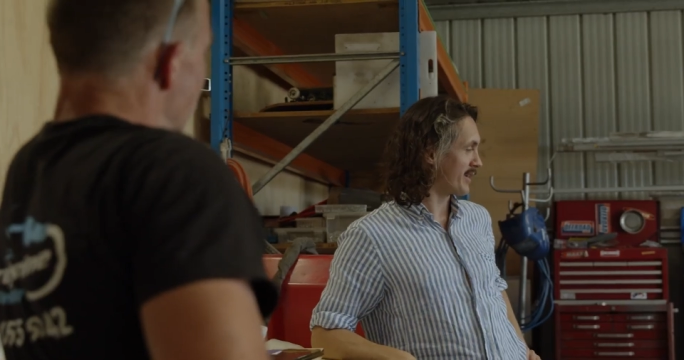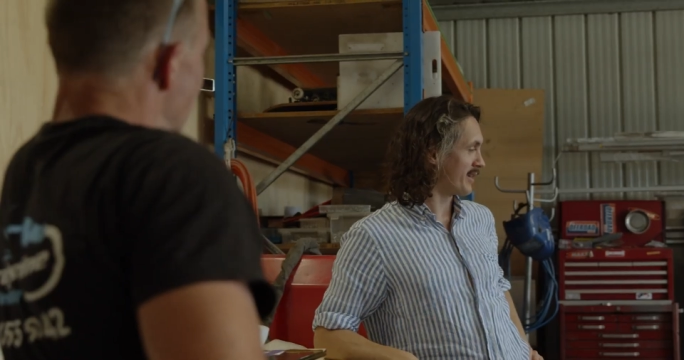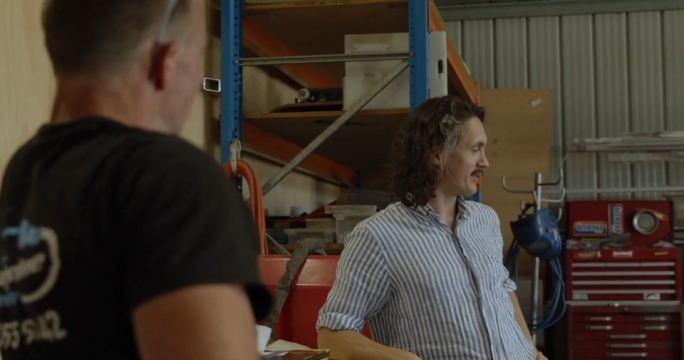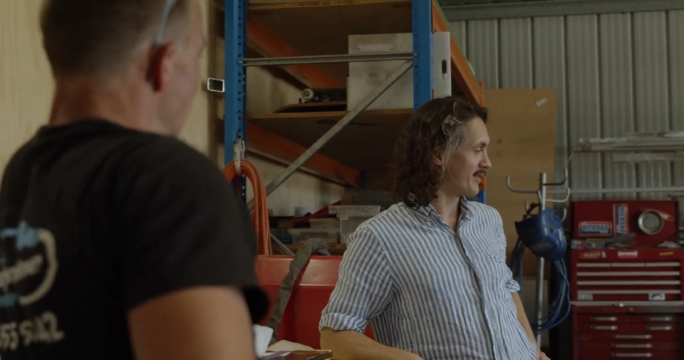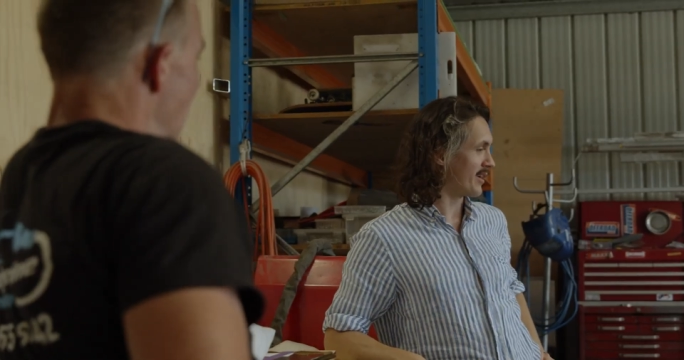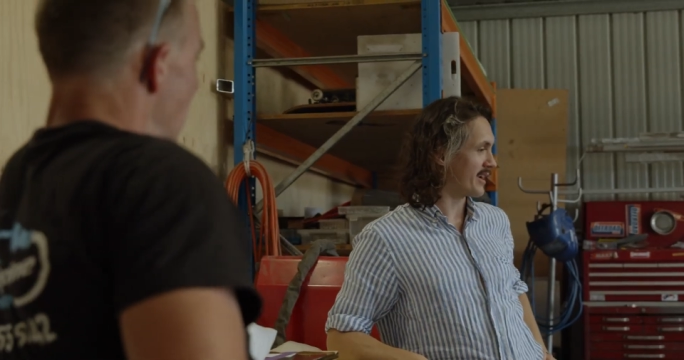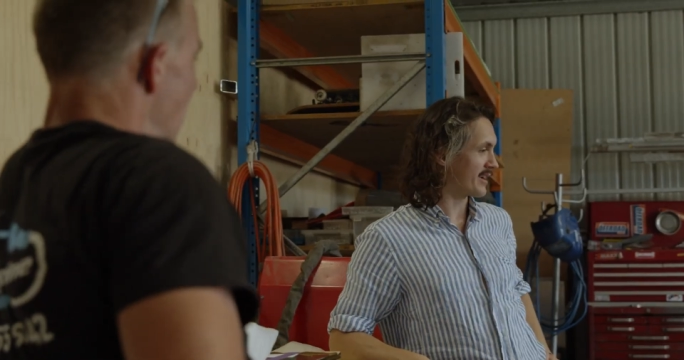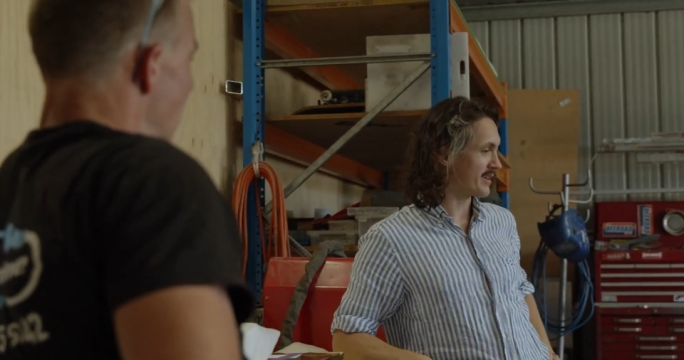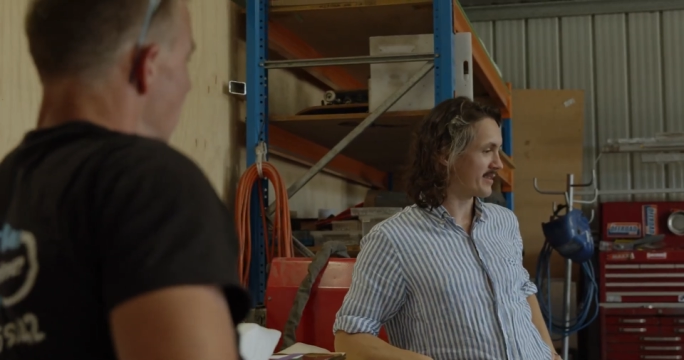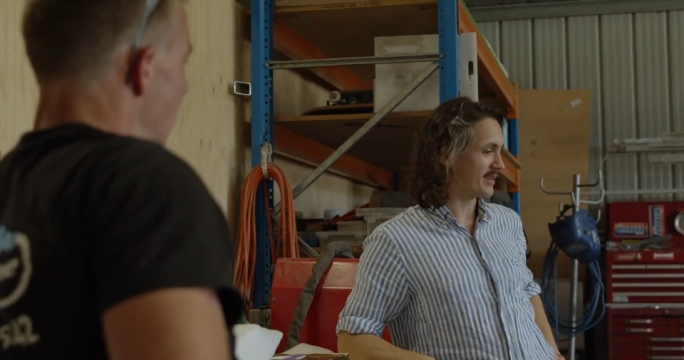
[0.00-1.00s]
all of
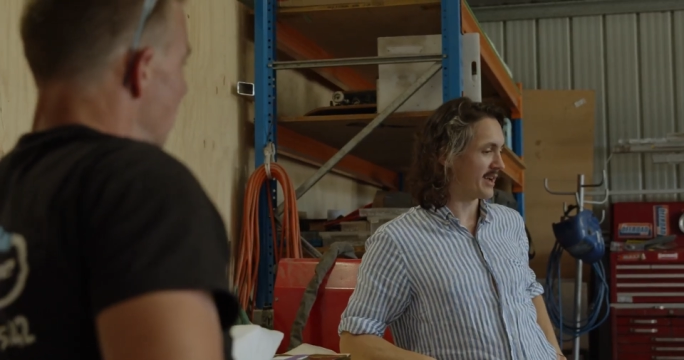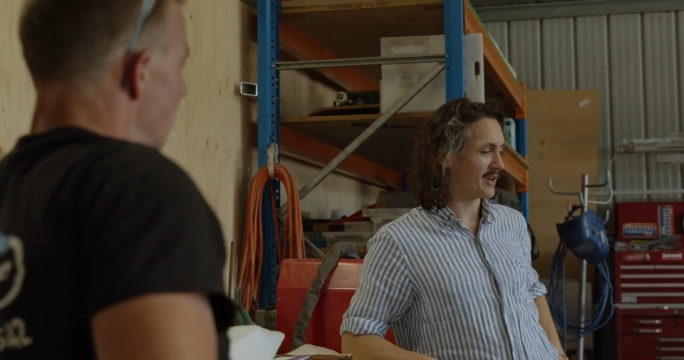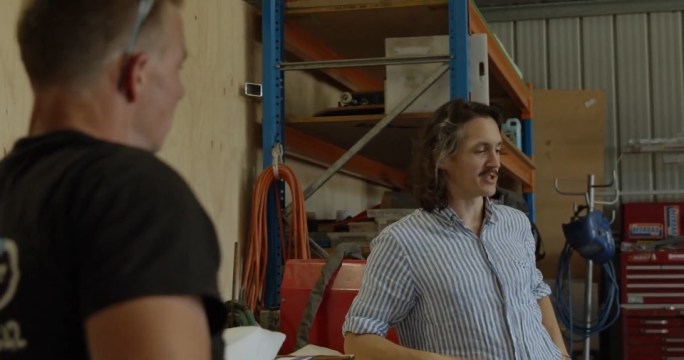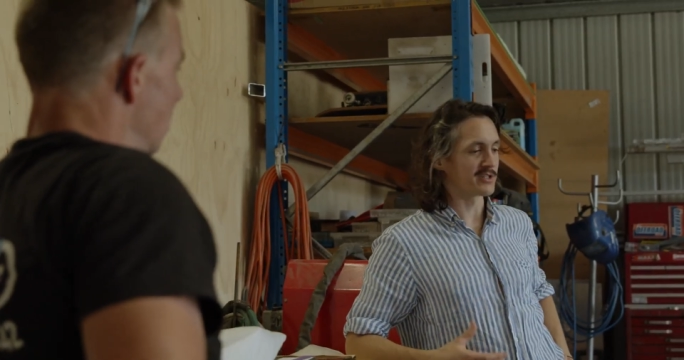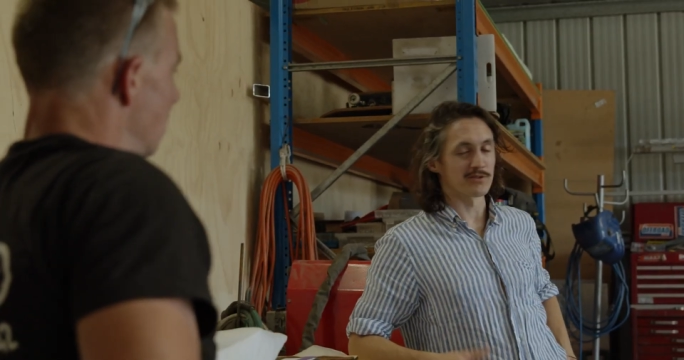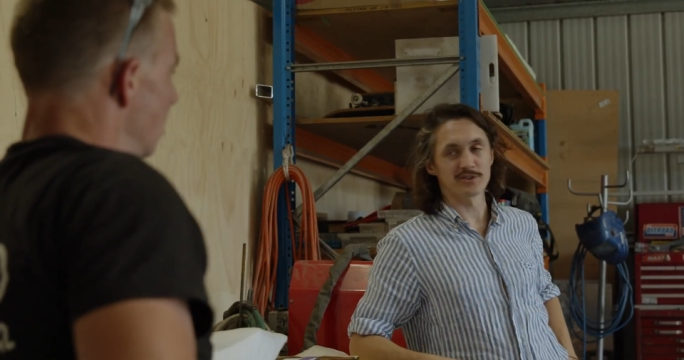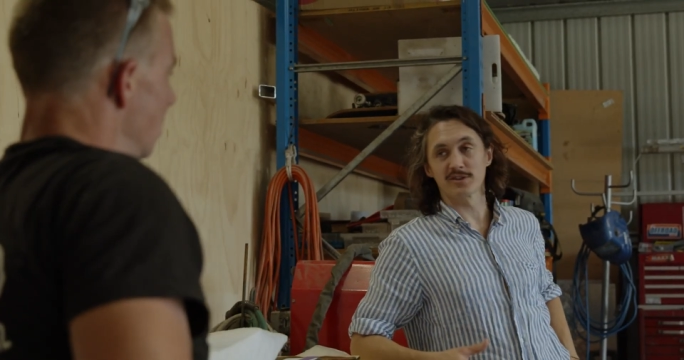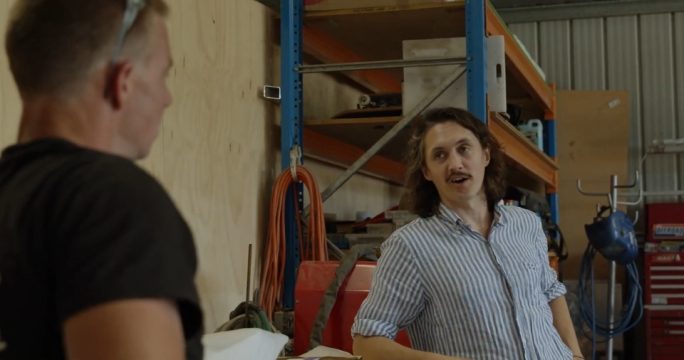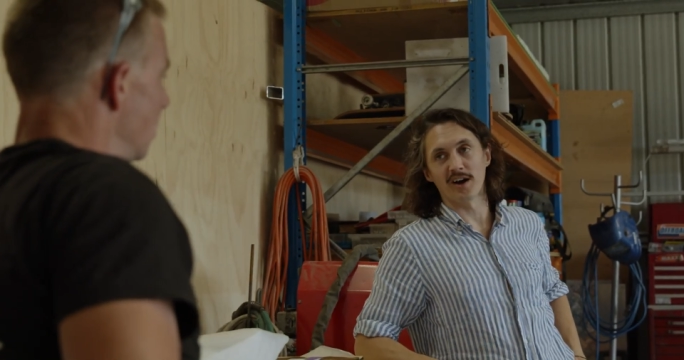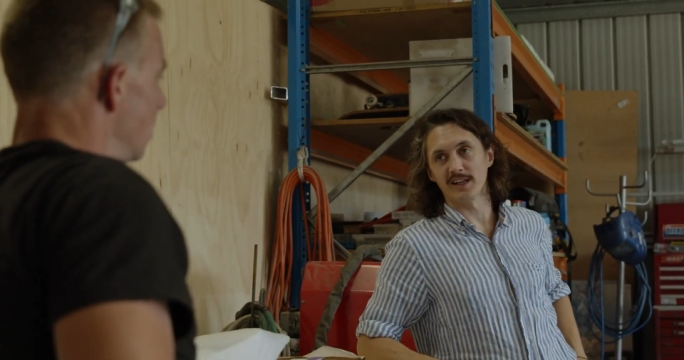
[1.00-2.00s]
you
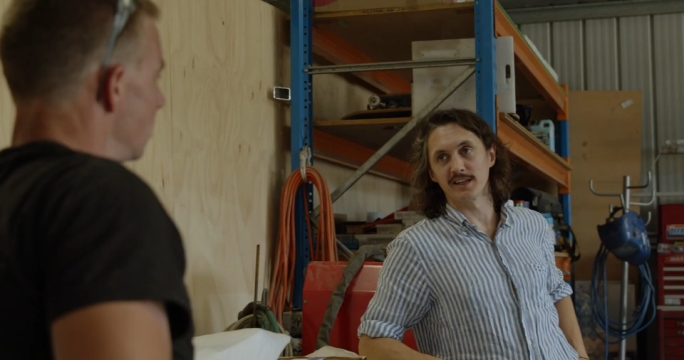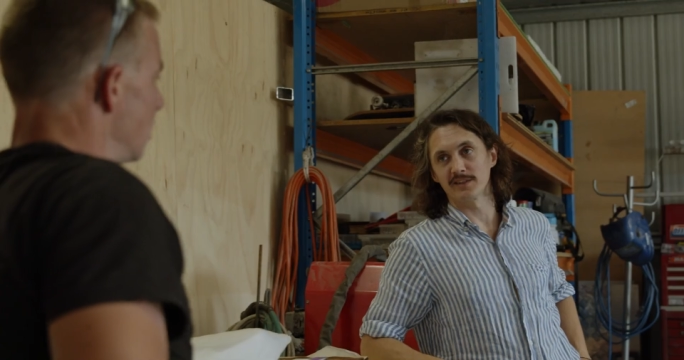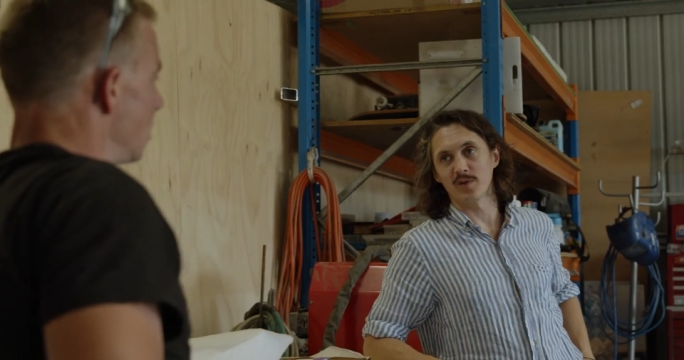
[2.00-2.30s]
that it's